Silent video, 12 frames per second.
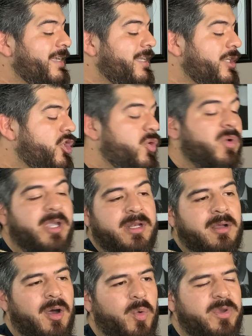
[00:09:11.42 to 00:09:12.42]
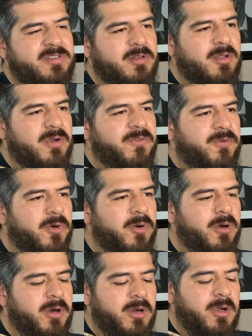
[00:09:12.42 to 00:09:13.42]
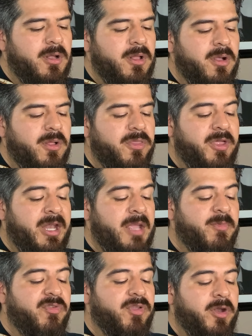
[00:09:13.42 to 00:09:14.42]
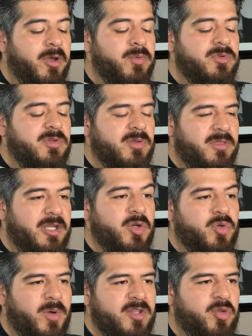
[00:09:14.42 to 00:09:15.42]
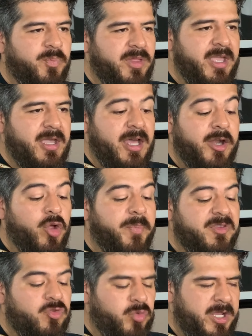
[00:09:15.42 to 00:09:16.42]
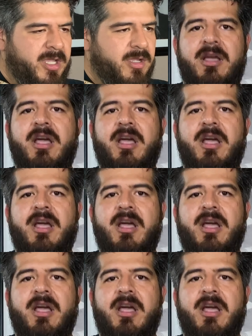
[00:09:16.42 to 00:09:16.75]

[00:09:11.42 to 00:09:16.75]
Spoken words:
You can always look for the name of the note that you're trying to play on an open string.